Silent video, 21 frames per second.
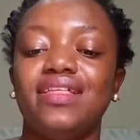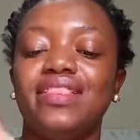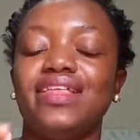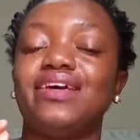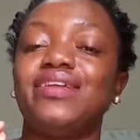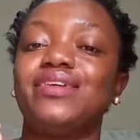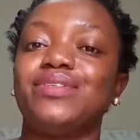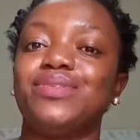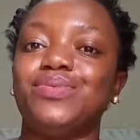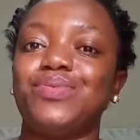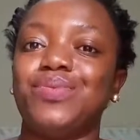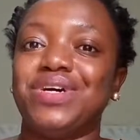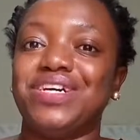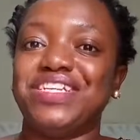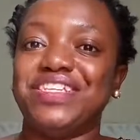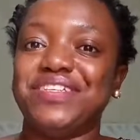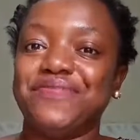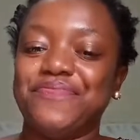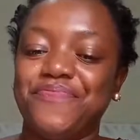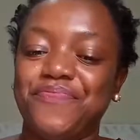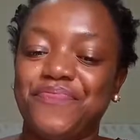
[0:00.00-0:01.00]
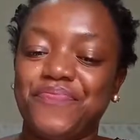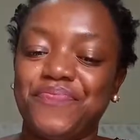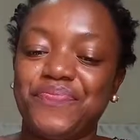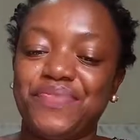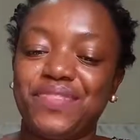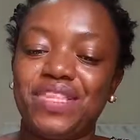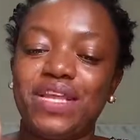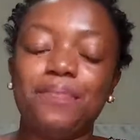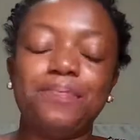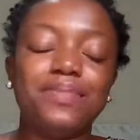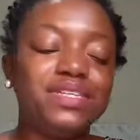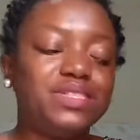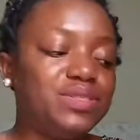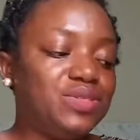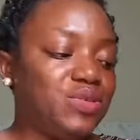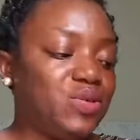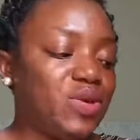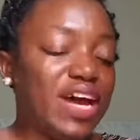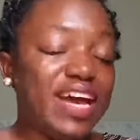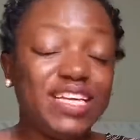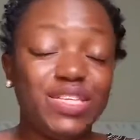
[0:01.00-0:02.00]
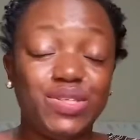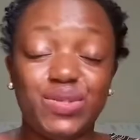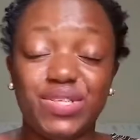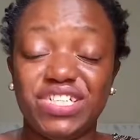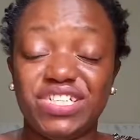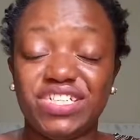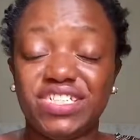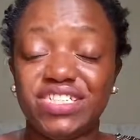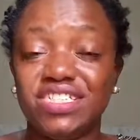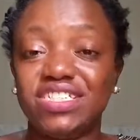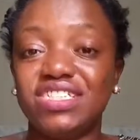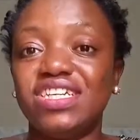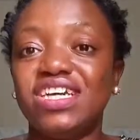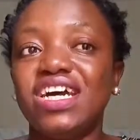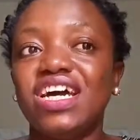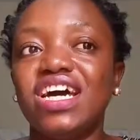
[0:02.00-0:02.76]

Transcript: That is one. Number two, hydration.